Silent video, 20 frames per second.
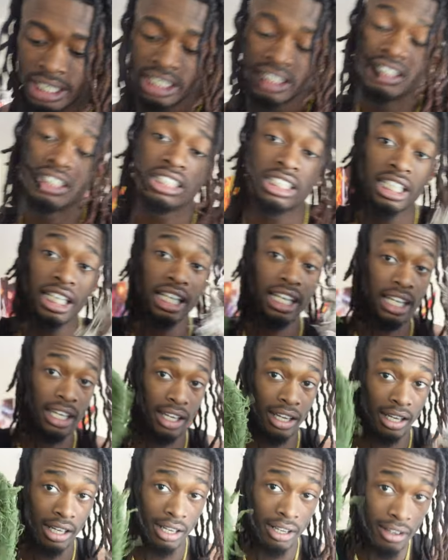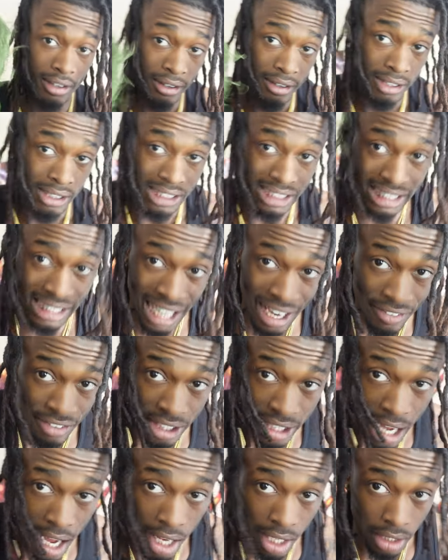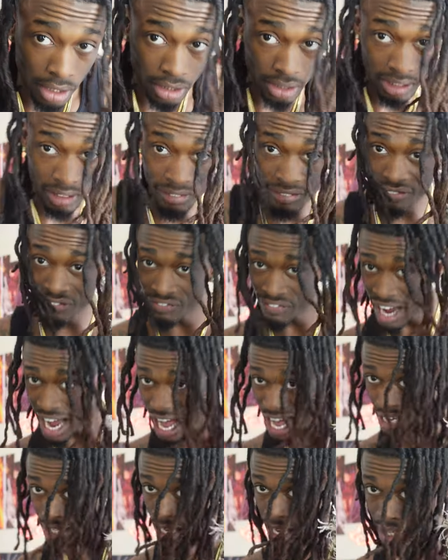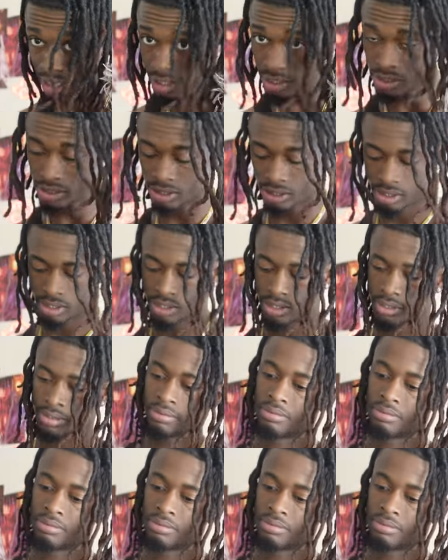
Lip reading: Sheen, $7, $5.